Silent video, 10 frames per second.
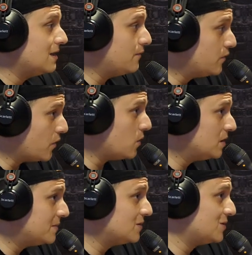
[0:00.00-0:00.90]
if you've
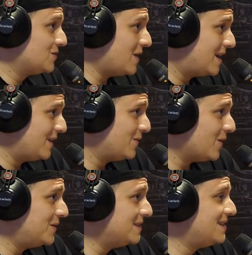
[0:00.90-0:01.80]
only been doing striking for
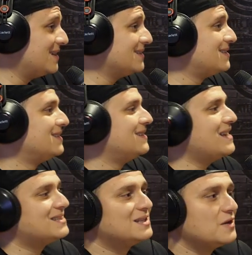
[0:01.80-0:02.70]
all these years,
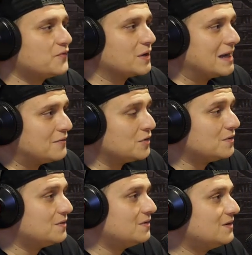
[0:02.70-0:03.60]
that's a different
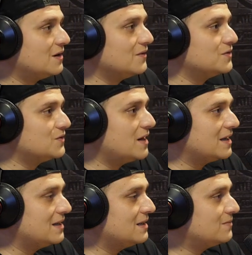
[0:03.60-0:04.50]
level of
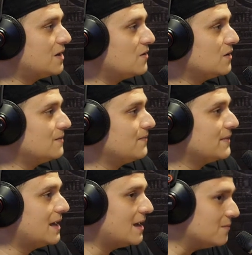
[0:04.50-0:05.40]
striking and power.
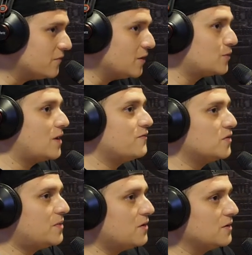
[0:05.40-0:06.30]
Floyd will have
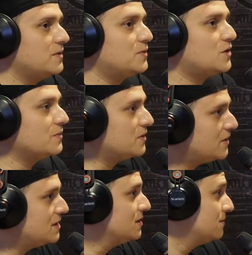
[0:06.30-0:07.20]
more power. People called me
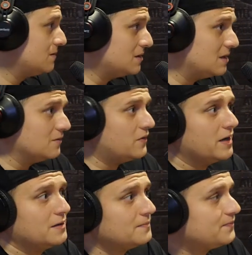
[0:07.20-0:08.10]
crazy. See the
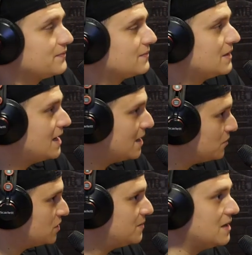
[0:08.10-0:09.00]
fight, he had
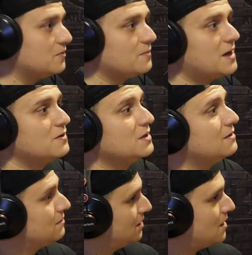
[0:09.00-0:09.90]
more speed and more power
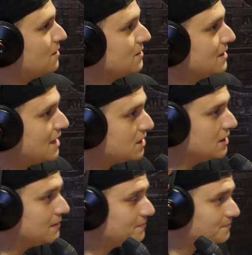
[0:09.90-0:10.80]
than Conor did,
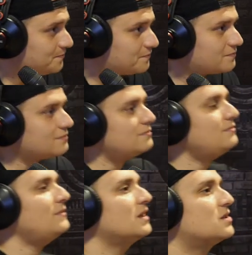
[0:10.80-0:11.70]
actually.
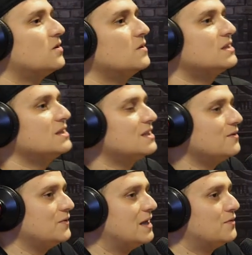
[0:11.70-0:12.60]
So it's just a
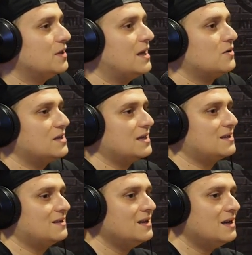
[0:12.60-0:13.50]
different level. Now take